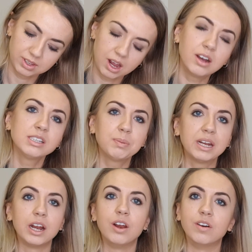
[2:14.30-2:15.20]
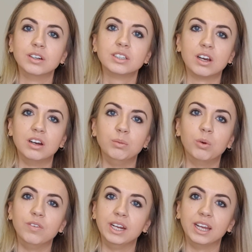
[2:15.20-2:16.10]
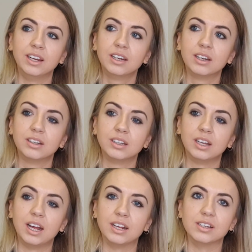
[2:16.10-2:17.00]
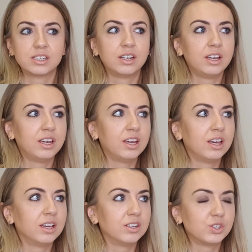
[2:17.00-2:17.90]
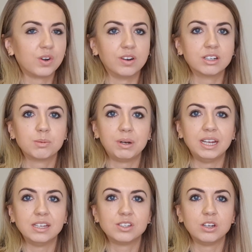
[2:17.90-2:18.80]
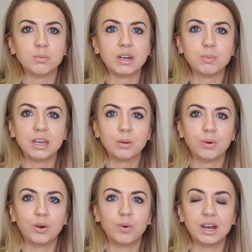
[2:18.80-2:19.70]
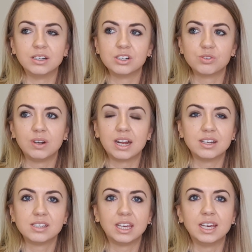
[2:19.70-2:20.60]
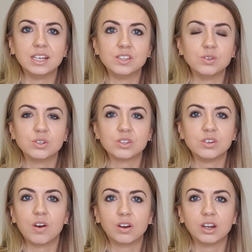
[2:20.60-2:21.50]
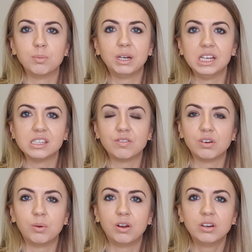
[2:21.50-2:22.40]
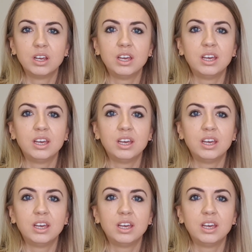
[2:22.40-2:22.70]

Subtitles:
I spent a long time worrying and trying to please too many people, and reality is you're just not going to please everyone.